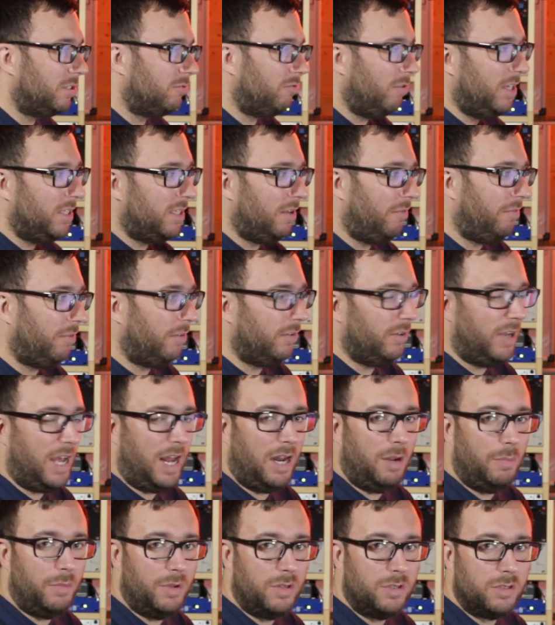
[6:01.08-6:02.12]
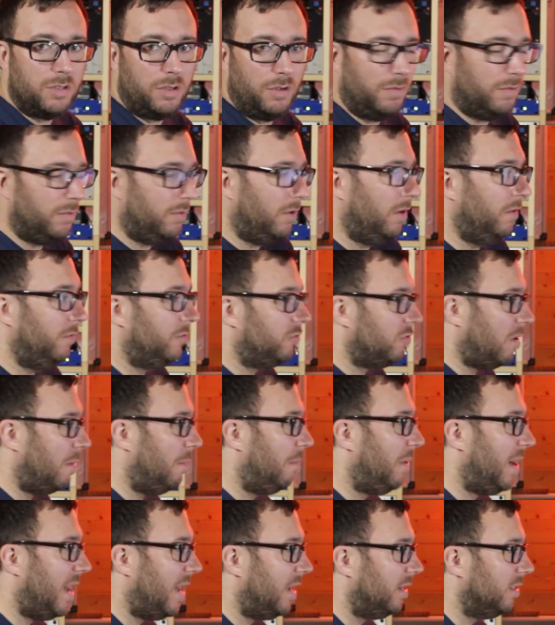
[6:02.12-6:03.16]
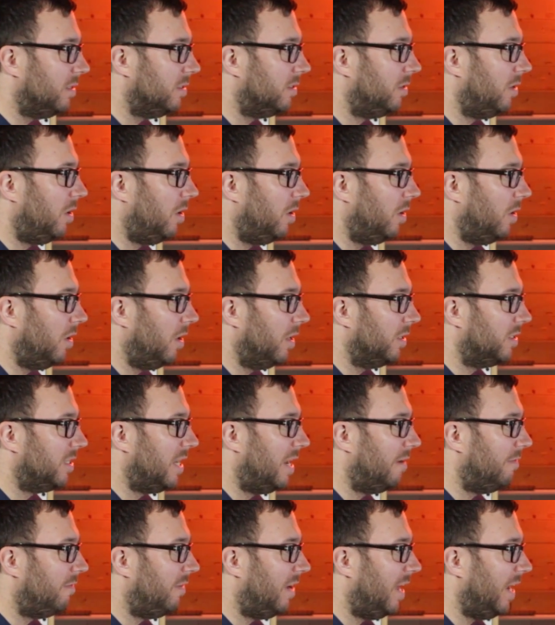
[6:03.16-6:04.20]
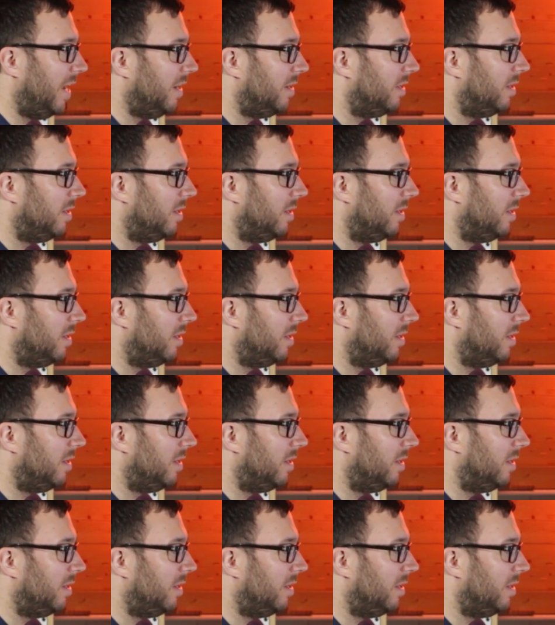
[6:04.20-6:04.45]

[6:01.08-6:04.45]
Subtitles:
3 different elements of drum patterns that I like to have layered.